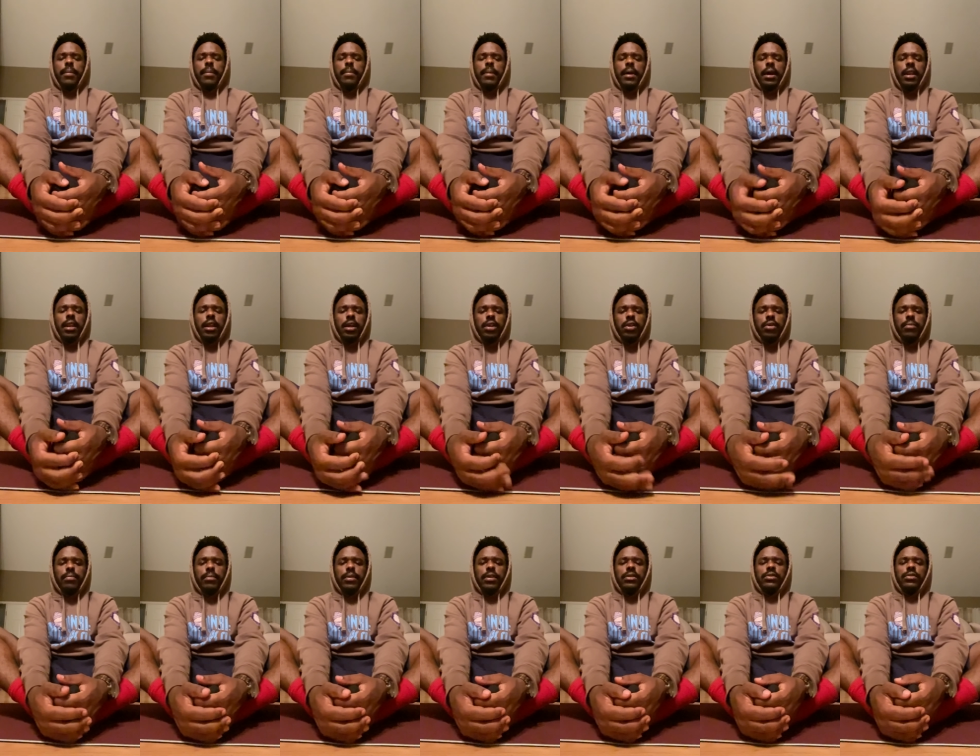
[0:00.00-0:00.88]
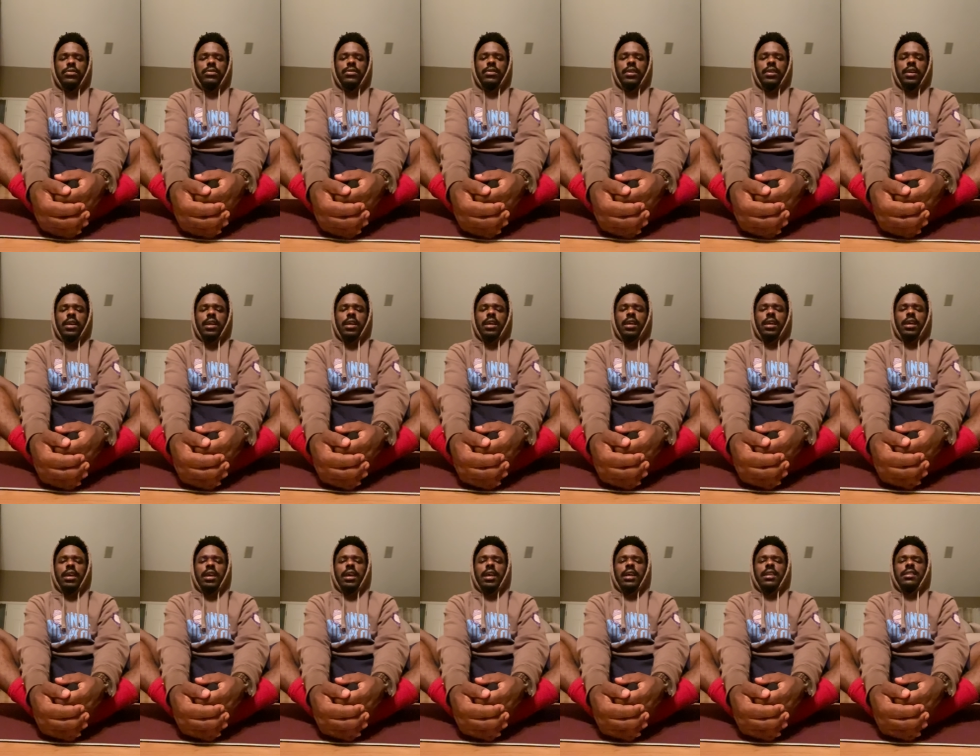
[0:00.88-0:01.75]
adductor muscles
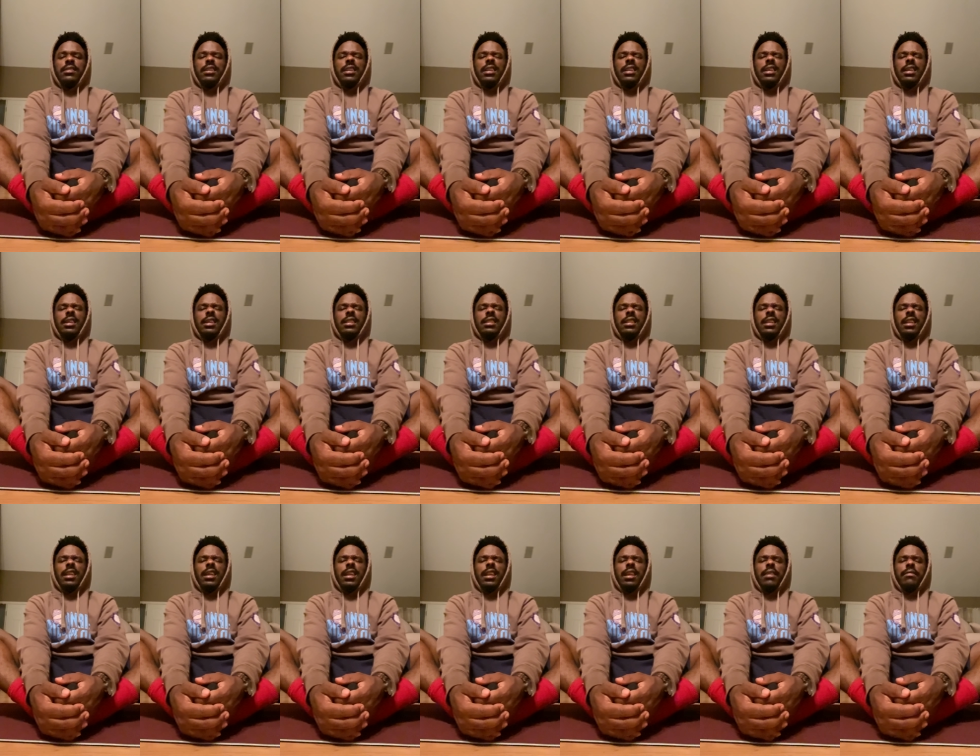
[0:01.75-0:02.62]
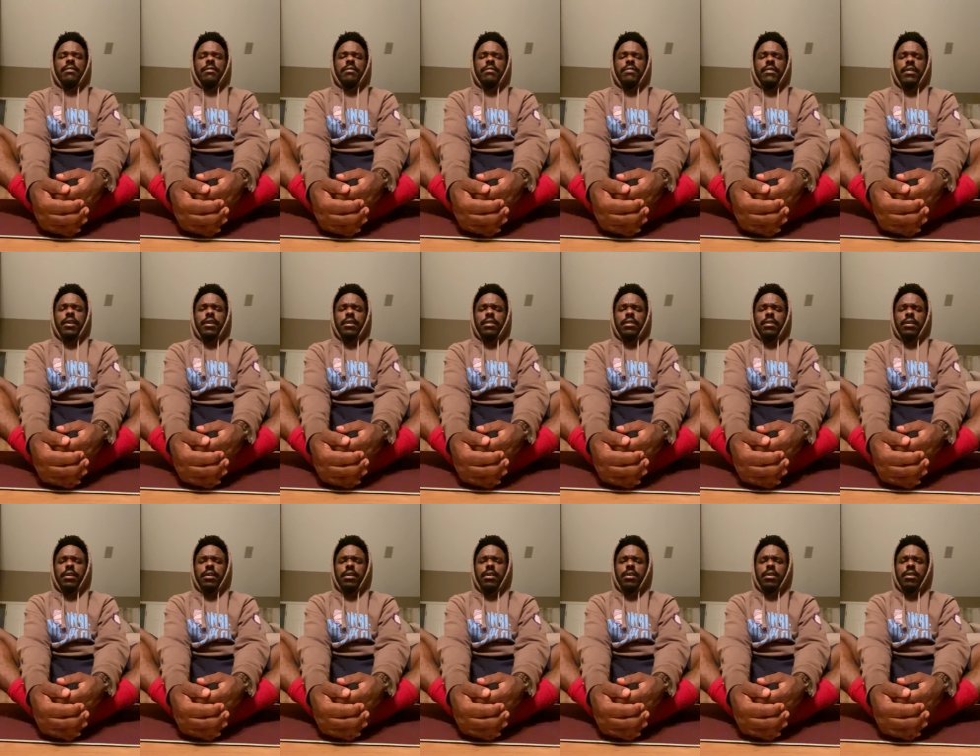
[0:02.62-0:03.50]
into lengthening even
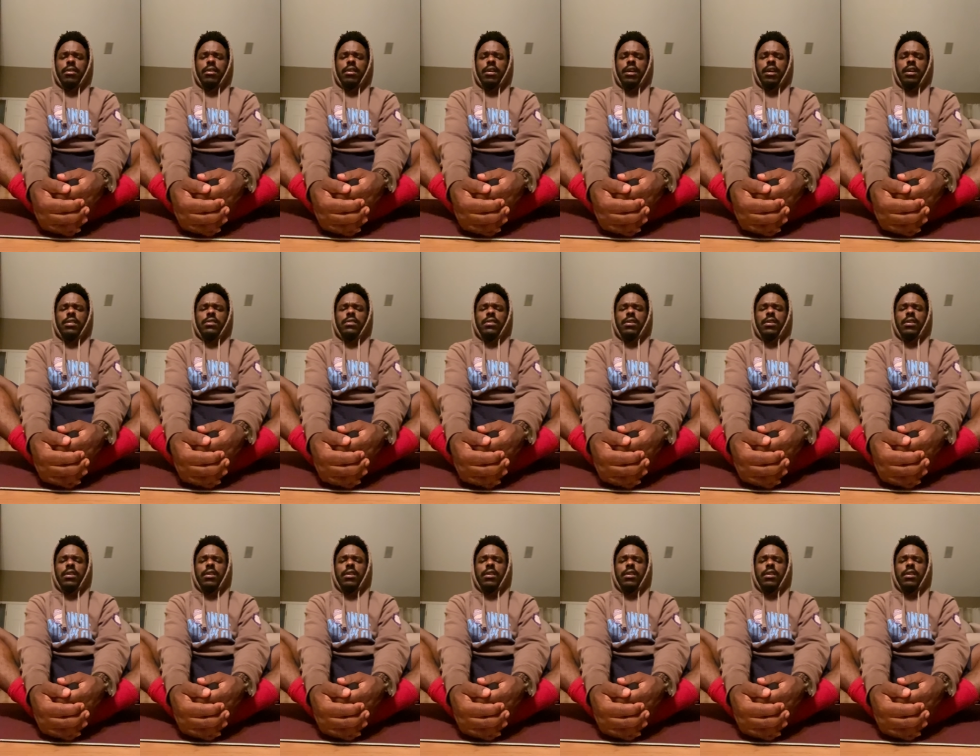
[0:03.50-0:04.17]
further. Okay, so